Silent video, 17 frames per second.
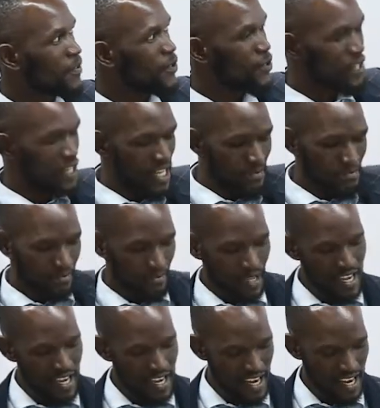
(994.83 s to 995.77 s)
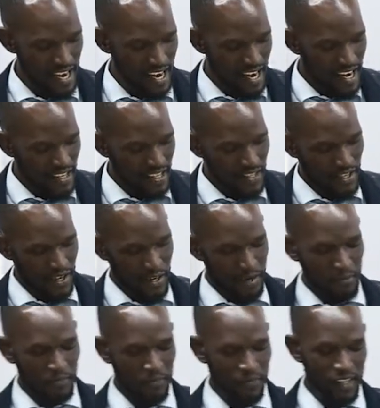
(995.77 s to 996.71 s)
Could it be?
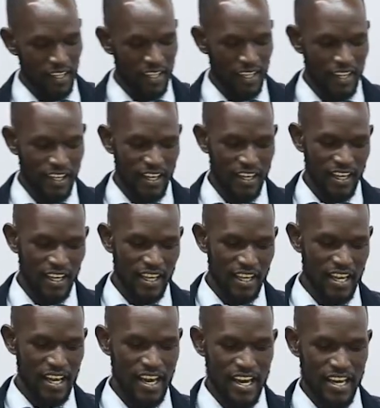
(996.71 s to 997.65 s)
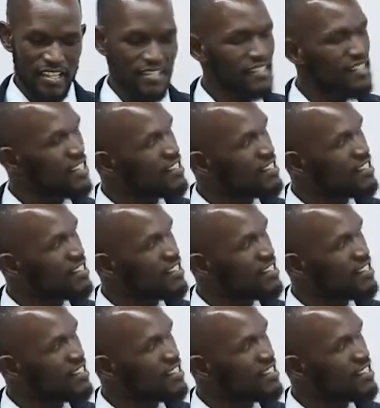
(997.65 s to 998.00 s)
So it's,